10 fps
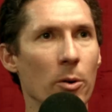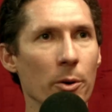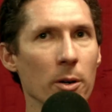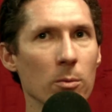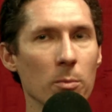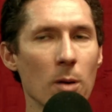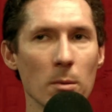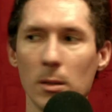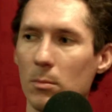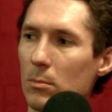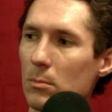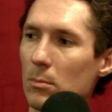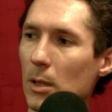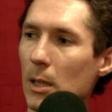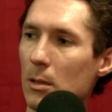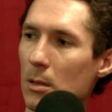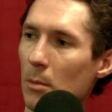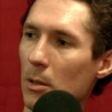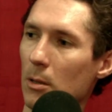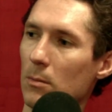order would probably lead to
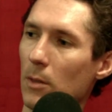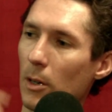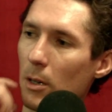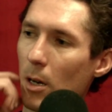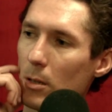something very nice.